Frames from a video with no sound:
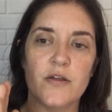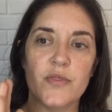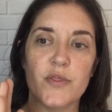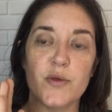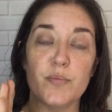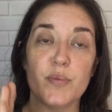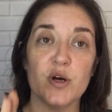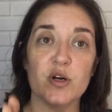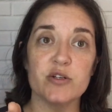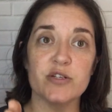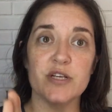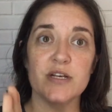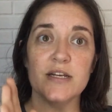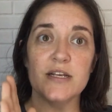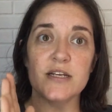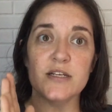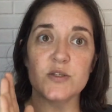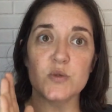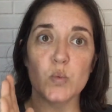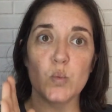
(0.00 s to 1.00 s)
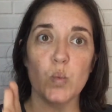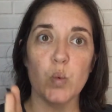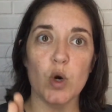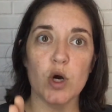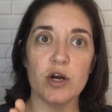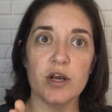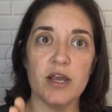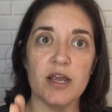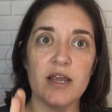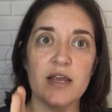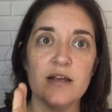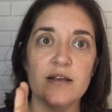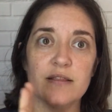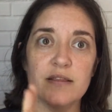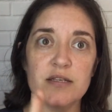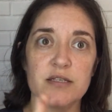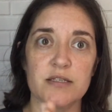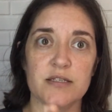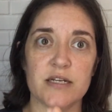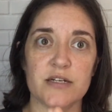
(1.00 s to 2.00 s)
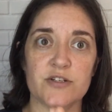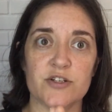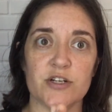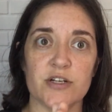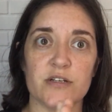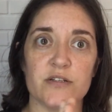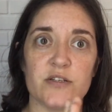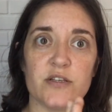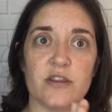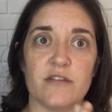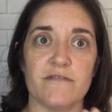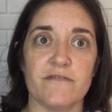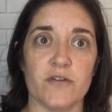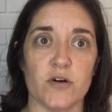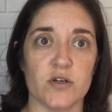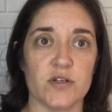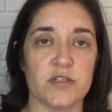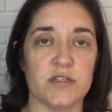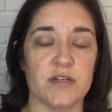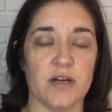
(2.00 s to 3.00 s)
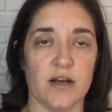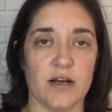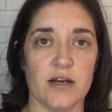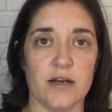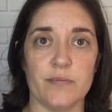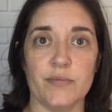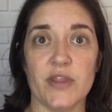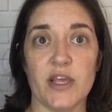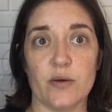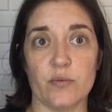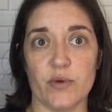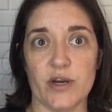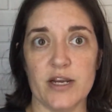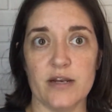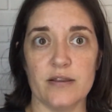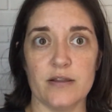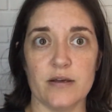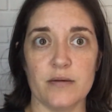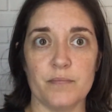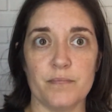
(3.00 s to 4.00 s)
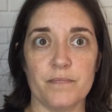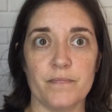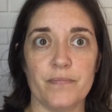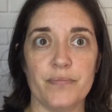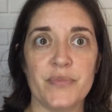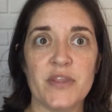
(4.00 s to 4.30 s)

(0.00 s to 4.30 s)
the person is working the stitches the first time they read them.